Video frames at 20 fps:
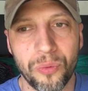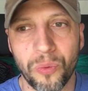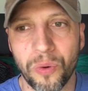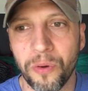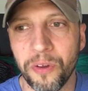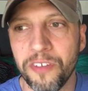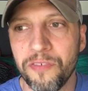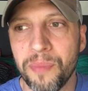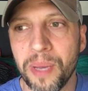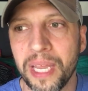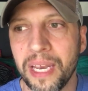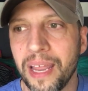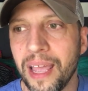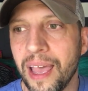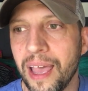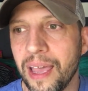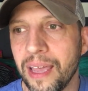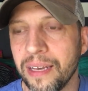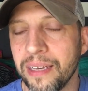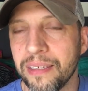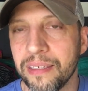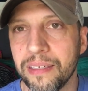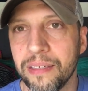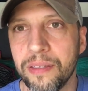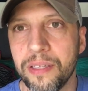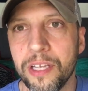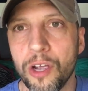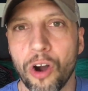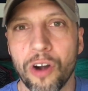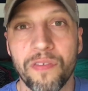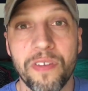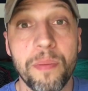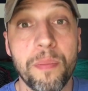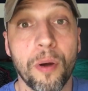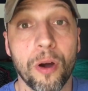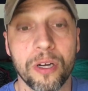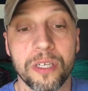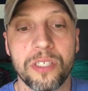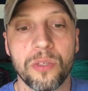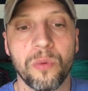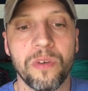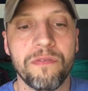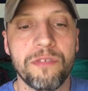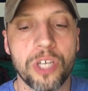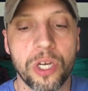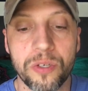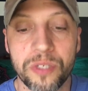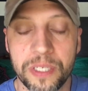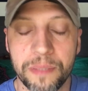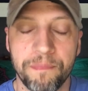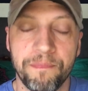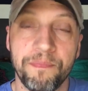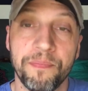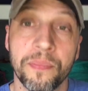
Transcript: when we've been at the RV parks that we've chosen.